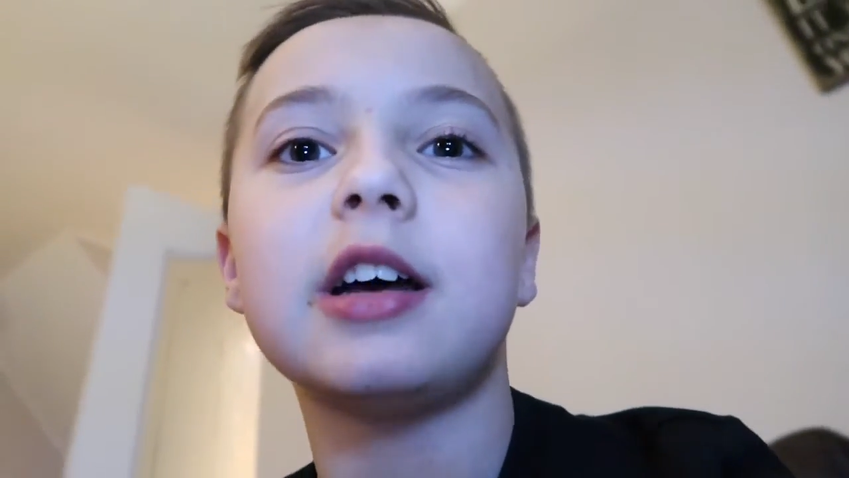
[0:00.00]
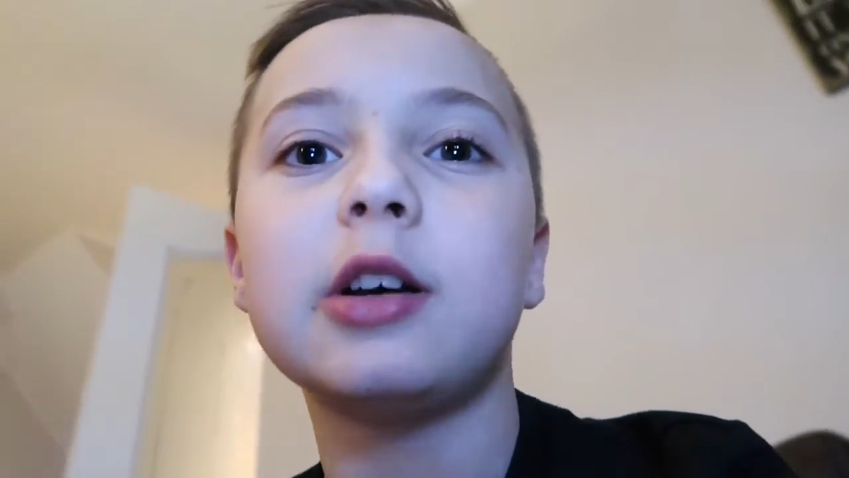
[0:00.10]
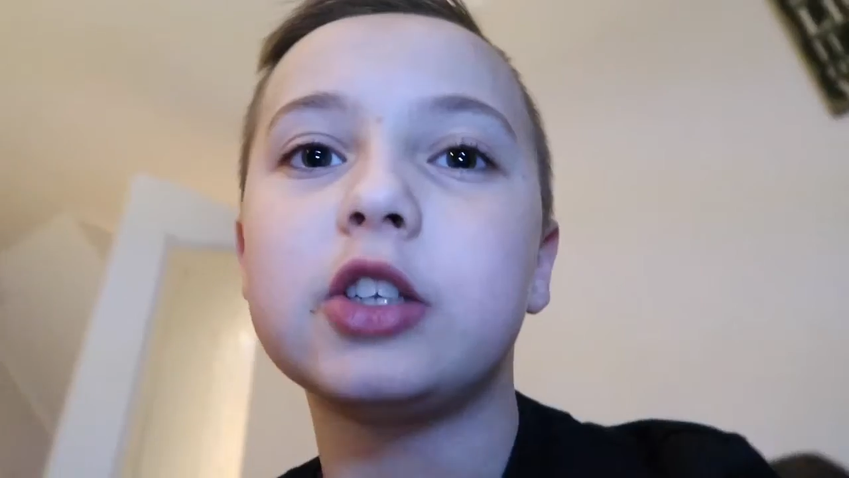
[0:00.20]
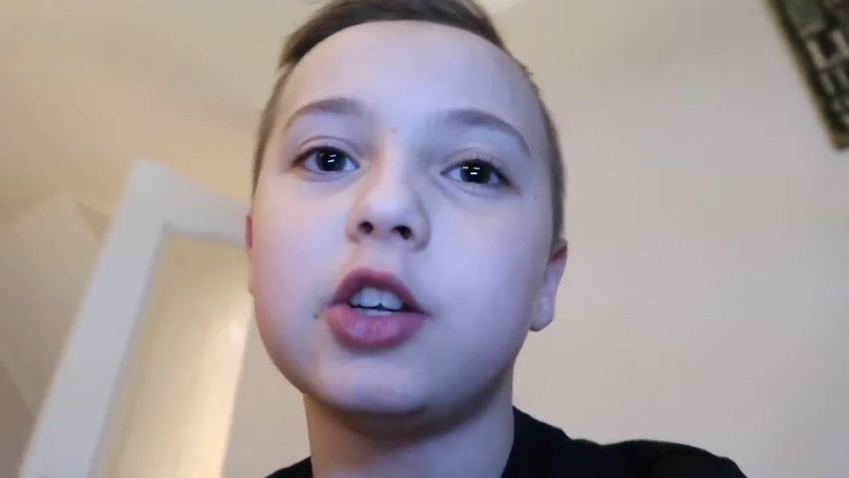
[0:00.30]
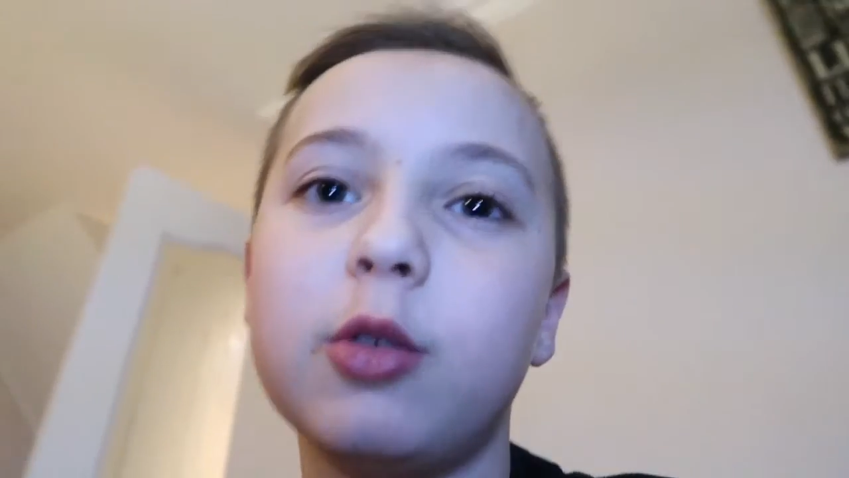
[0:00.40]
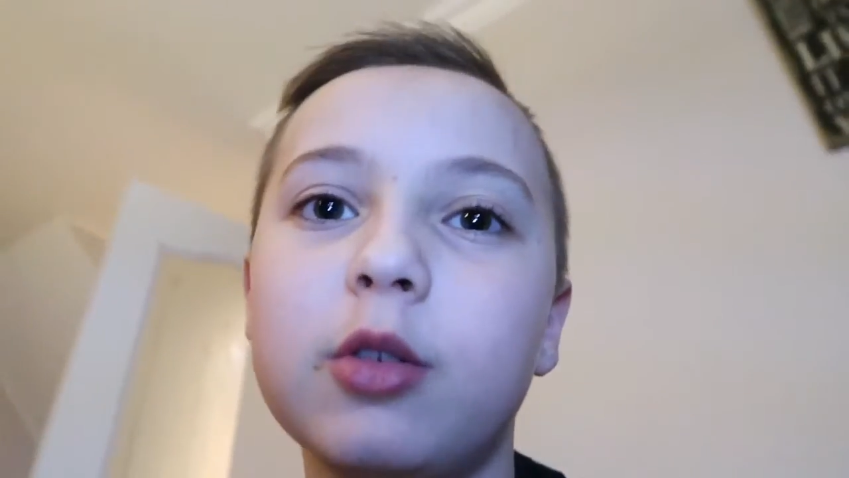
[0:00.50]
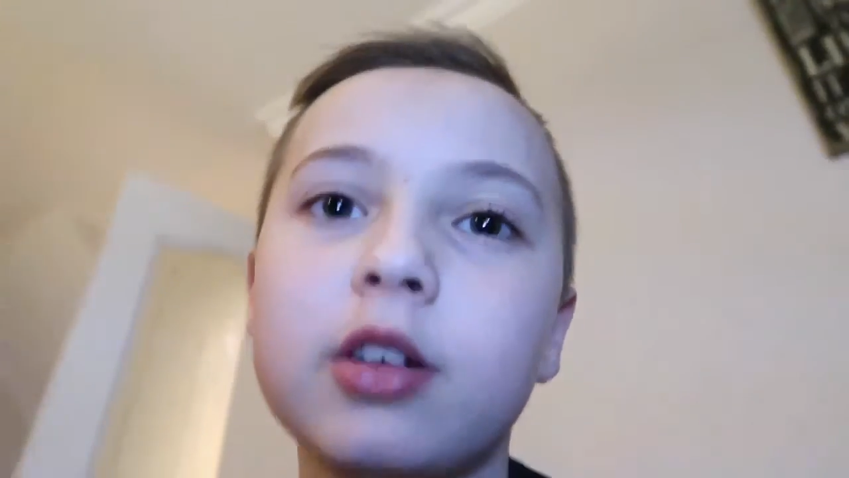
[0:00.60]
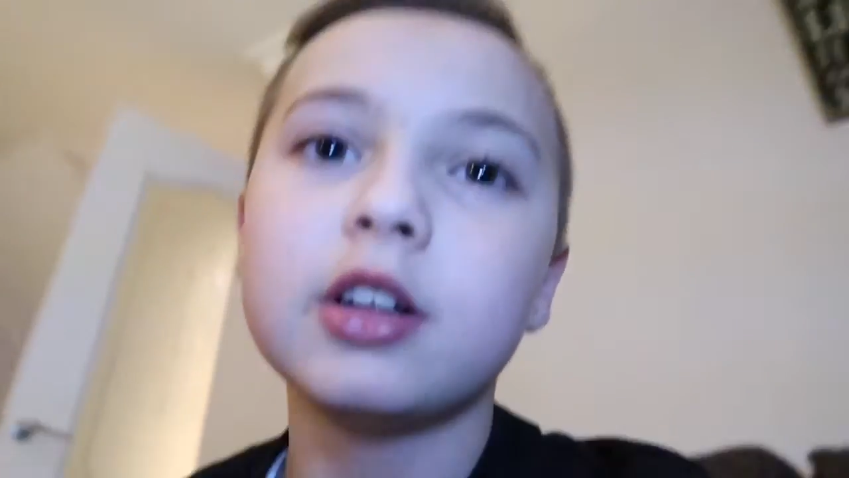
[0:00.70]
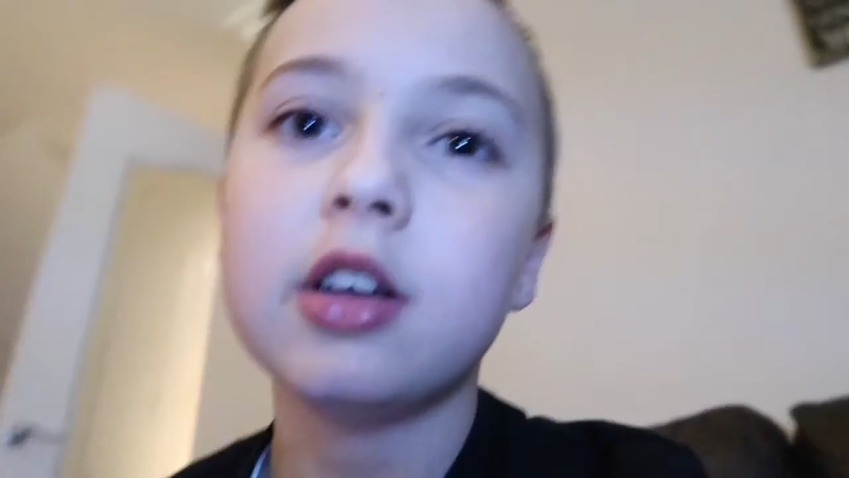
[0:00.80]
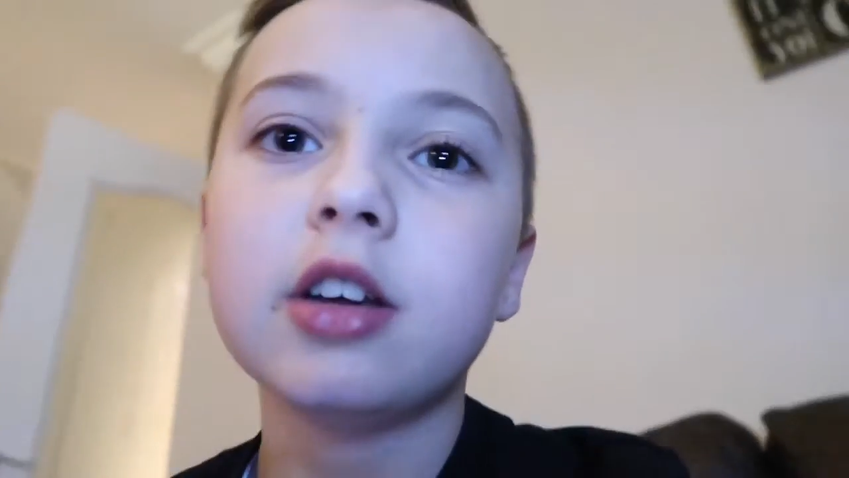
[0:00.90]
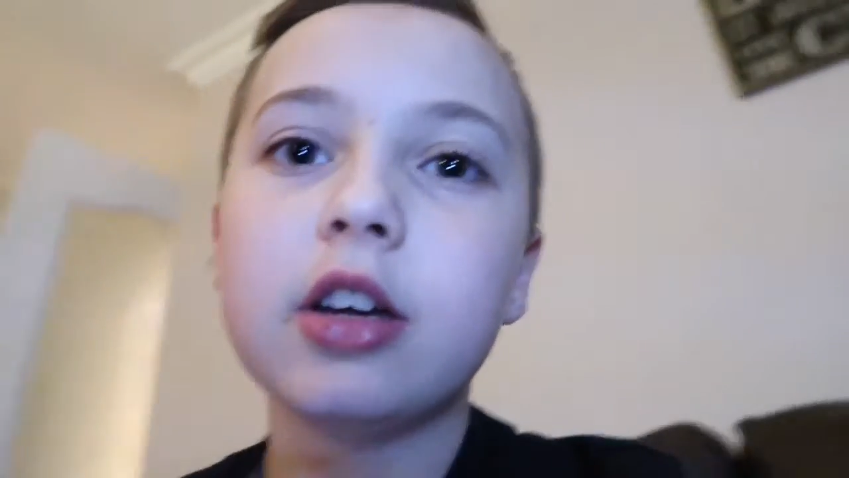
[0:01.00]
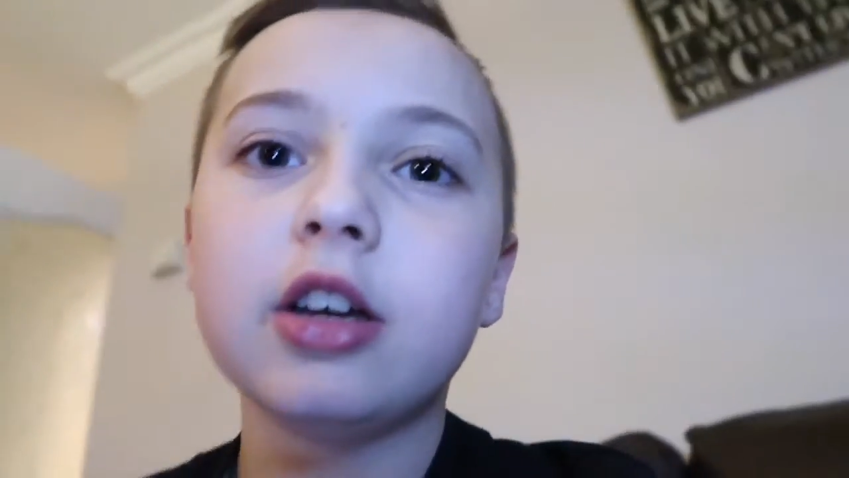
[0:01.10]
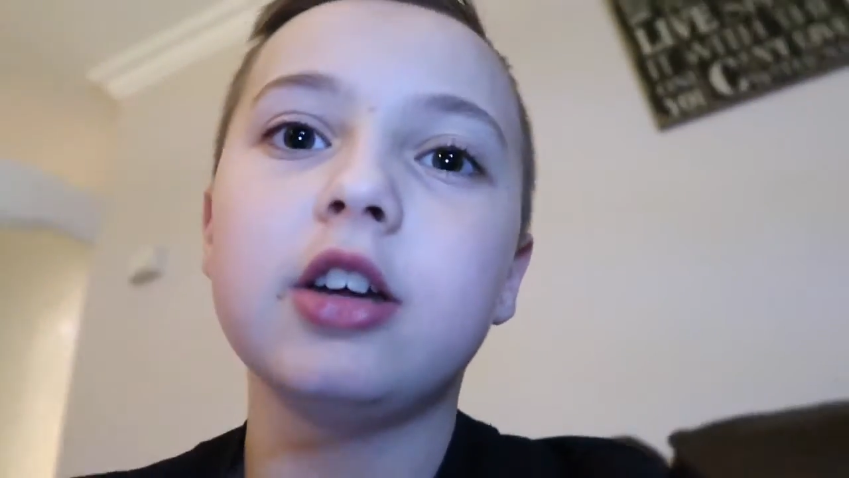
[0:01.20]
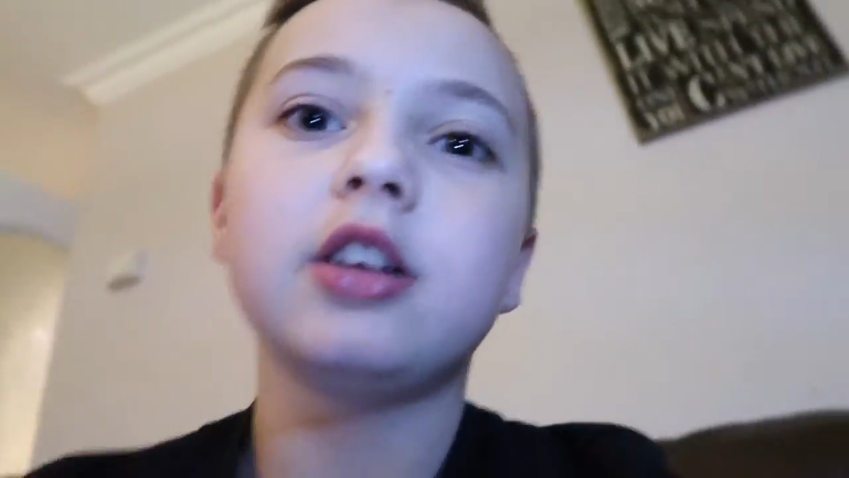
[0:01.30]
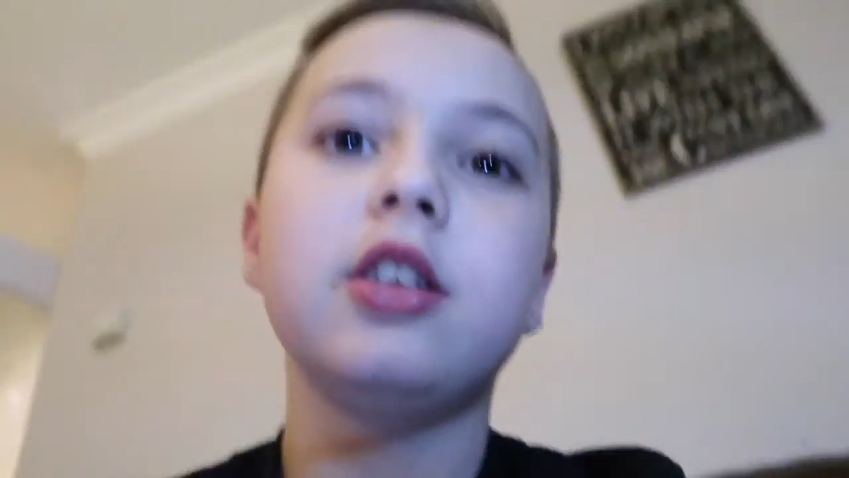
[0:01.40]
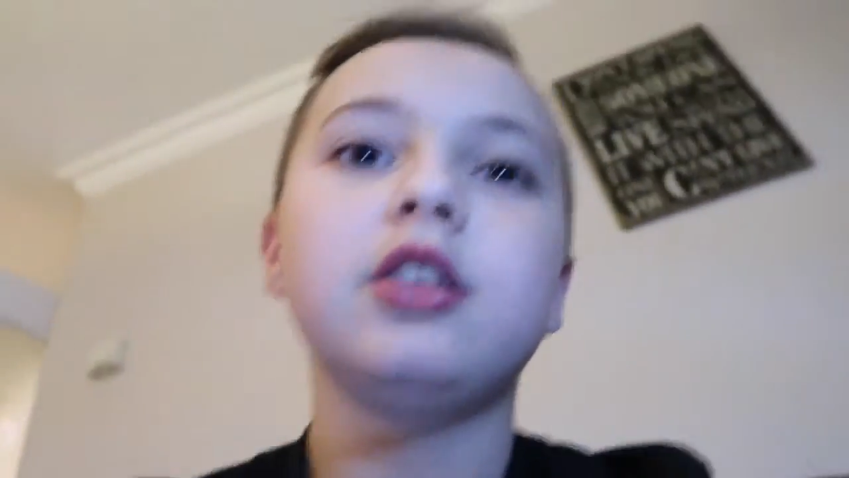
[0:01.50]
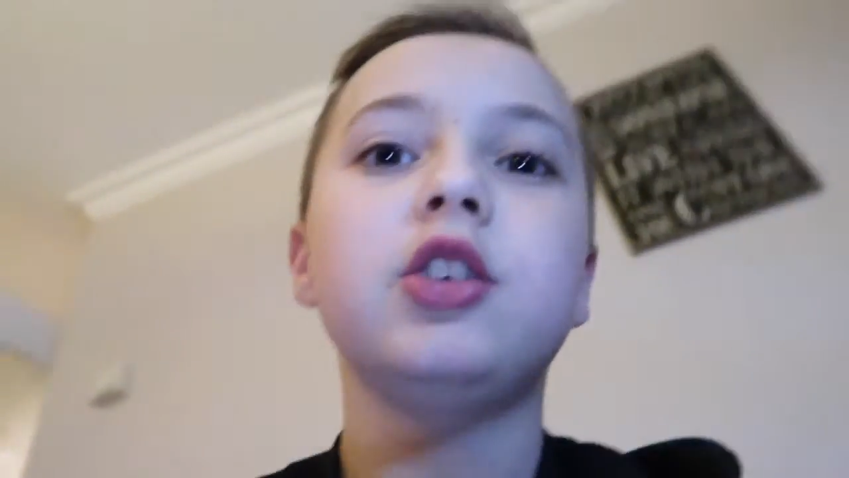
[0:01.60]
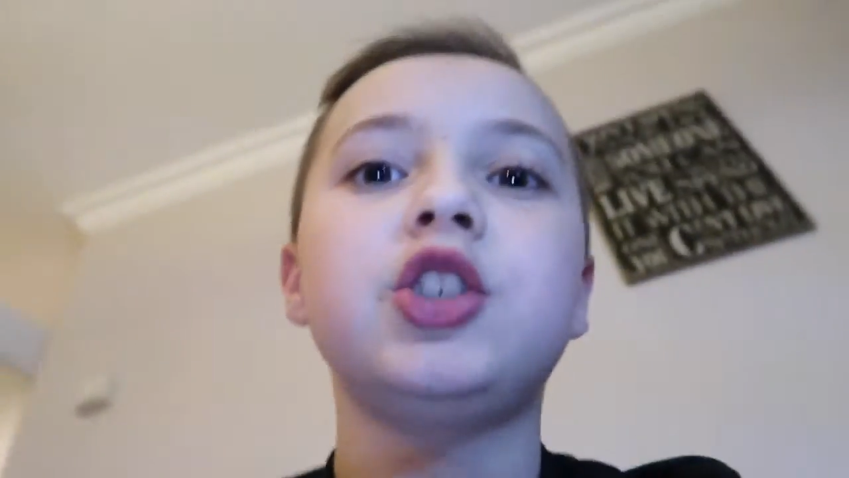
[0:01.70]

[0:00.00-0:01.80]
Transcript: I'll do a